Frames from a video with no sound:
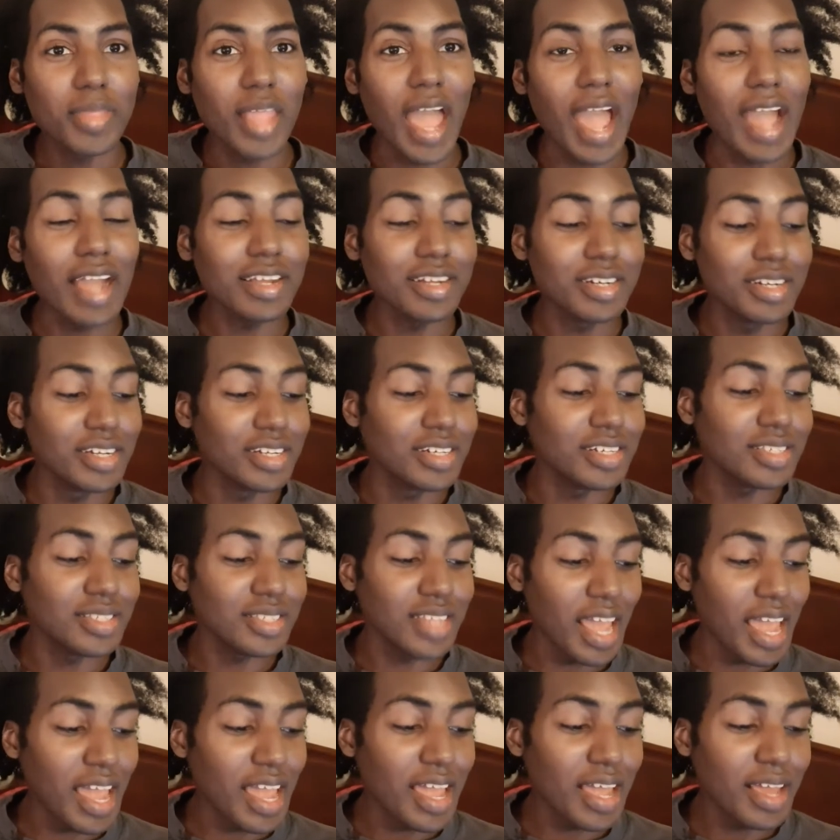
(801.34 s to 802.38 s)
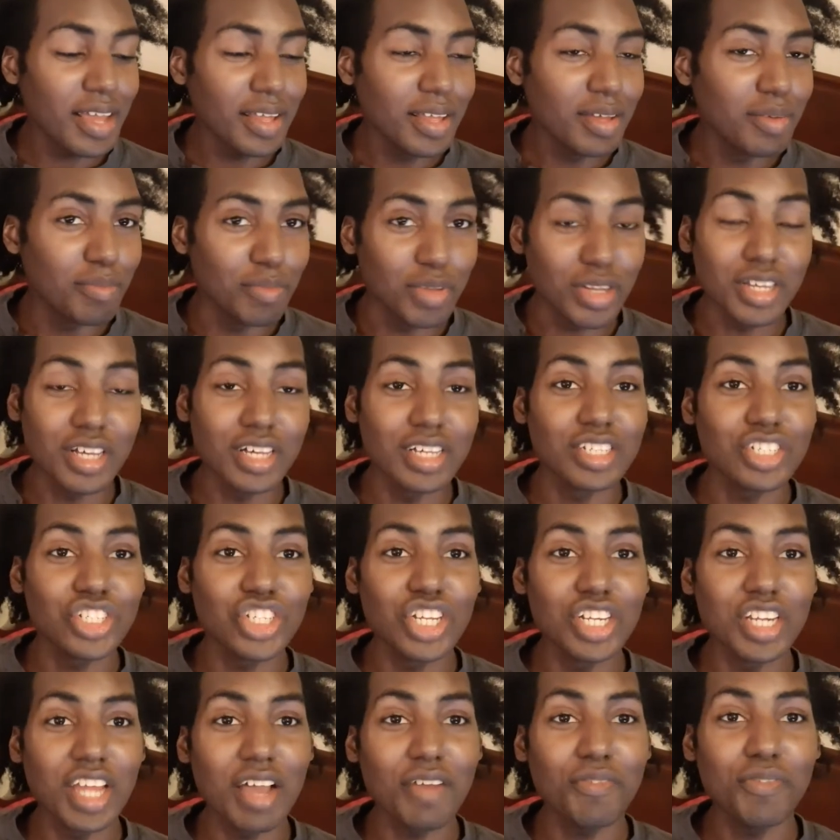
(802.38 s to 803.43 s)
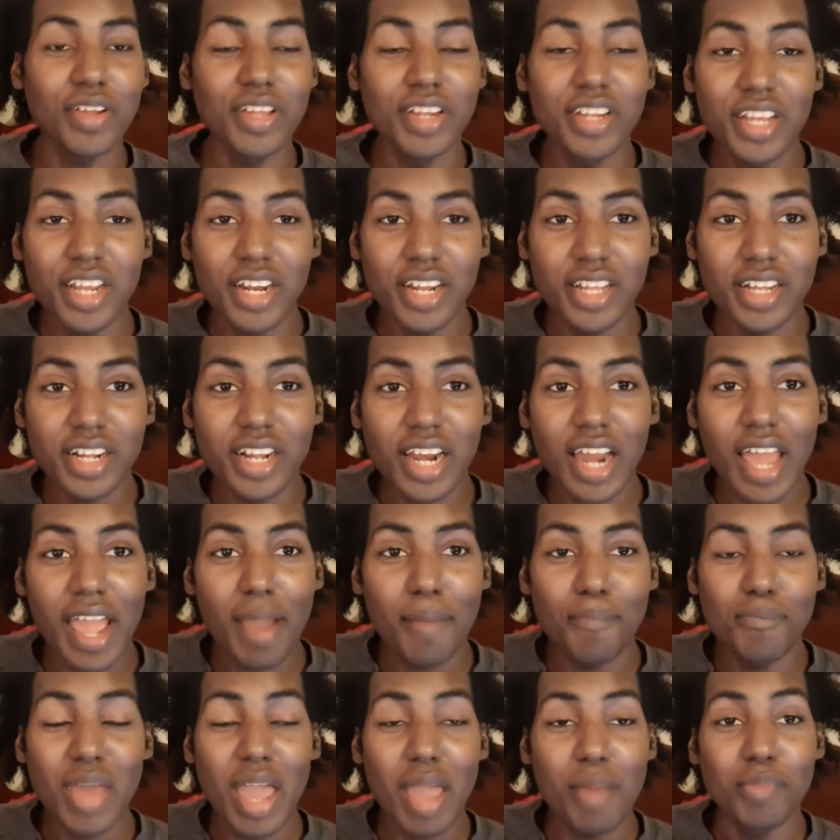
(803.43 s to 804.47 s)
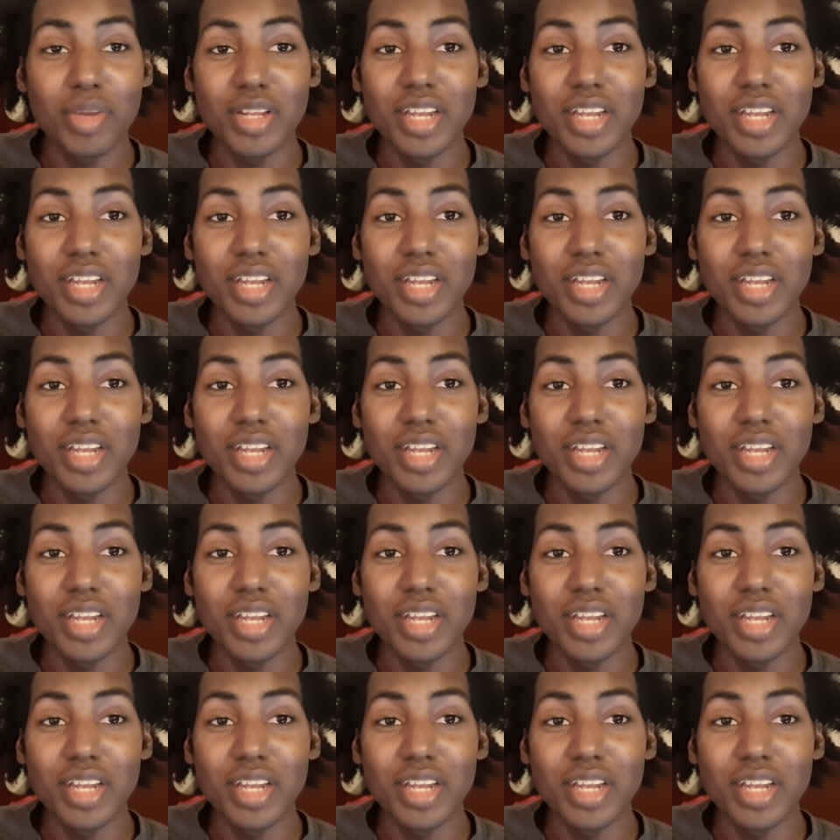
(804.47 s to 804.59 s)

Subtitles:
I can understand, because she definitely needed a clap back,